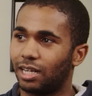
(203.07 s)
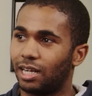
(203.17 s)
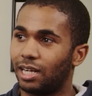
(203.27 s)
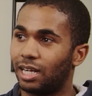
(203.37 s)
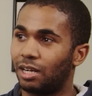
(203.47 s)

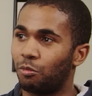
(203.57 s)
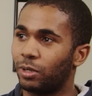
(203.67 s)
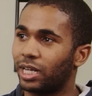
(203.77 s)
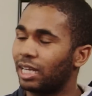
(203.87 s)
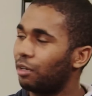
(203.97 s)
uh,
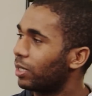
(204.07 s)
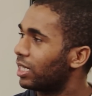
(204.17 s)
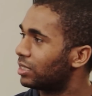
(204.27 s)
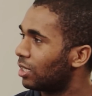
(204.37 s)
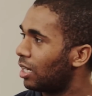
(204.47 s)
when I, when
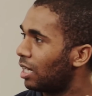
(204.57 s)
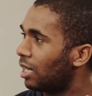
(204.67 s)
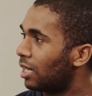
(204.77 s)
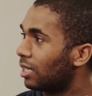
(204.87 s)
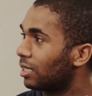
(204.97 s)
I
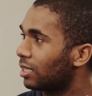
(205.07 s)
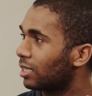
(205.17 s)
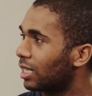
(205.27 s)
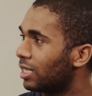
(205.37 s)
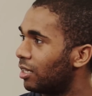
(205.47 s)
saw
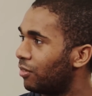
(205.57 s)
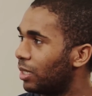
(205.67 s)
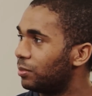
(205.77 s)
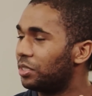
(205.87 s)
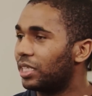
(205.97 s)
kind of
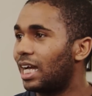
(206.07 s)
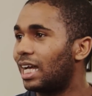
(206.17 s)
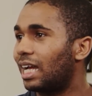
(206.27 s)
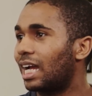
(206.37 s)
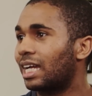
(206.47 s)
him do
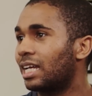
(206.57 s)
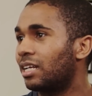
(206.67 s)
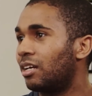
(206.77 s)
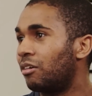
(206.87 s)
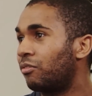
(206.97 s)
that, I kind
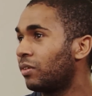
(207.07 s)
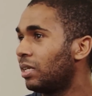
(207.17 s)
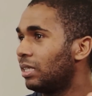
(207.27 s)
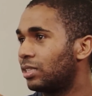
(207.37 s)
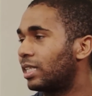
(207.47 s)
of
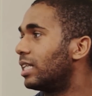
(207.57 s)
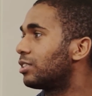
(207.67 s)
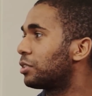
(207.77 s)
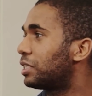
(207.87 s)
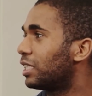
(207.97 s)
took an
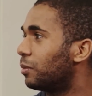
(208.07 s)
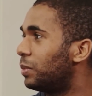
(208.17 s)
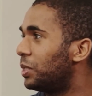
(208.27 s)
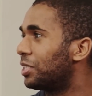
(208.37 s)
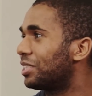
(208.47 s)
interest in
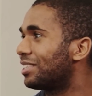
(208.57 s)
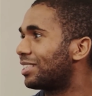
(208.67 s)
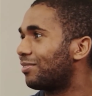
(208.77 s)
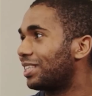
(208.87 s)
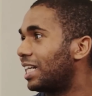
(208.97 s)
computers and
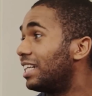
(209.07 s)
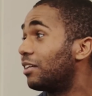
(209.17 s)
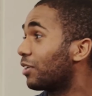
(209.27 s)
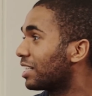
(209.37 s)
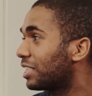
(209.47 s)
stuff like that. I
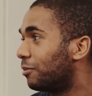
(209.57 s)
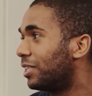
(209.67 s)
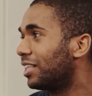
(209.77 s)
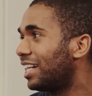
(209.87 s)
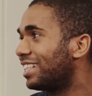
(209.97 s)
never actually
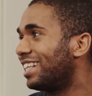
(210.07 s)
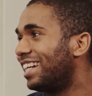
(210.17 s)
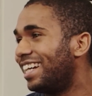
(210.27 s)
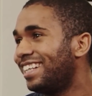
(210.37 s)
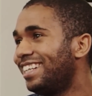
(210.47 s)
realized
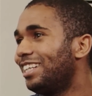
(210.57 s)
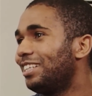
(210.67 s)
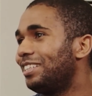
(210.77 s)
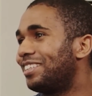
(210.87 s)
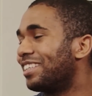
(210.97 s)
that
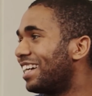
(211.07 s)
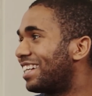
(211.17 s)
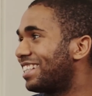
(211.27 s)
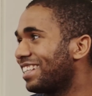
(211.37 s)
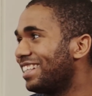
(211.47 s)
you could
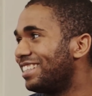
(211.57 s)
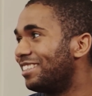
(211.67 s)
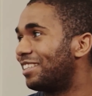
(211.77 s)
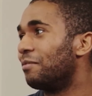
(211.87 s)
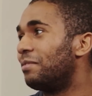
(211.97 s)
actually
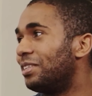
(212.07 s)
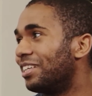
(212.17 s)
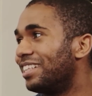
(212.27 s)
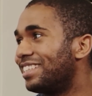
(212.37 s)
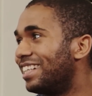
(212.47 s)
do
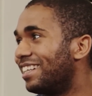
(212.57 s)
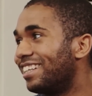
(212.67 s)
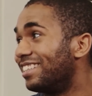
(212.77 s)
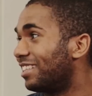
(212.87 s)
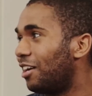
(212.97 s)
computer
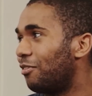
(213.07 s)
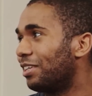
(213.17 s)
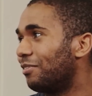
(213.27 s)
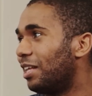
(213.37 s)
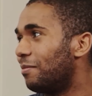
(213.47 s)
engineering or software
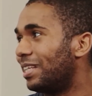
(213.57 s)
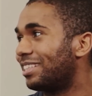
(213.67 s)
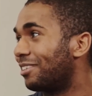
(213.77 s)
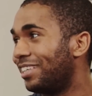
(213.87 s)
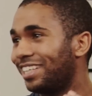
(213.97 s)
development
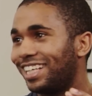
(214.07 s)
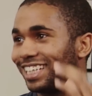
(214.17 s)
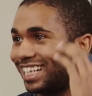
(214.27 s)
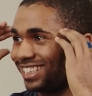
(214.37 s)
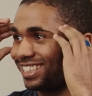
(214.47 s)
as a career. Like
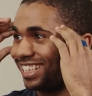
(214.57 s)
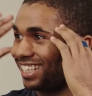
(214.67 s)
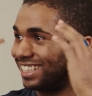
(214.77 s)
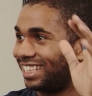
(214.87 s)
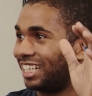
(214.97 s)
that just
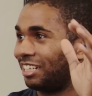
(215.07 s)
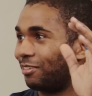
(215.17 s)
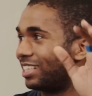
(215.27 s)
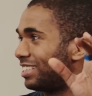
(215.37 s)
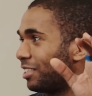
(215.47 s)
like didn't
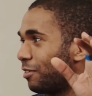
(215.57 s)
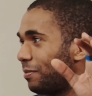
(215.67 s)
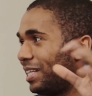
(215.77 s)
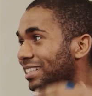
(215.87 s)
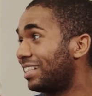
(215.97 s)
register with
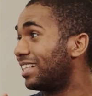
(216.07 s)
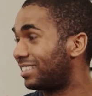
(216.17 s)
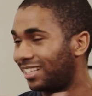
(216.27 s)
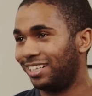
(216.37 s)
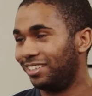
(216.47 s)
me until I
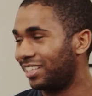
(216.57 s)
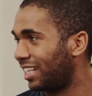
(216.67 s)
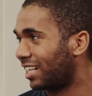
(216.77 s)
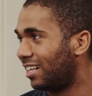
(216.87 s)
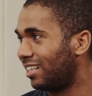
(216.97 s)
started
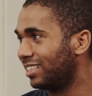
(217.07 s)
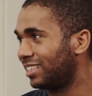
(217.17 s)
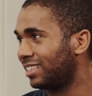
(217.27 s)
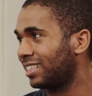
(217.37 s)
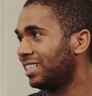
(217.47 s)
looking at colleges.